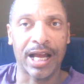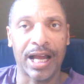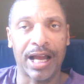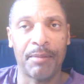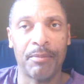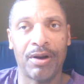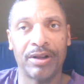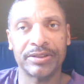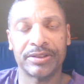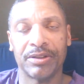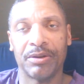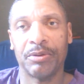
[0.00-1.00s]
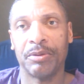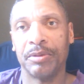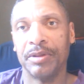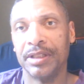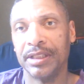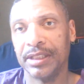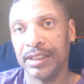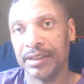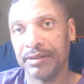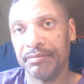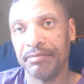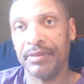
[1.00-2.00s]
I'm also,
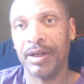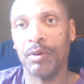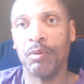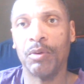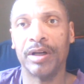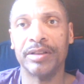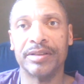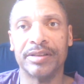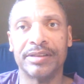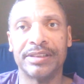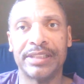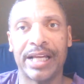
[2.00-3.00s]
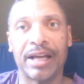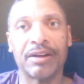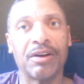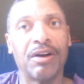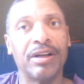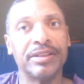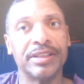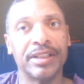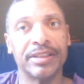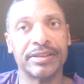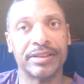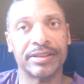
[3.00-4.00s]
you know, wanted to tack on to
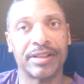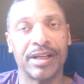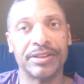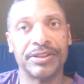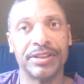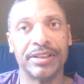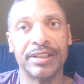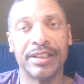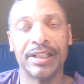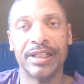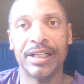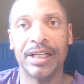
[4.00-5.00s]
this discussion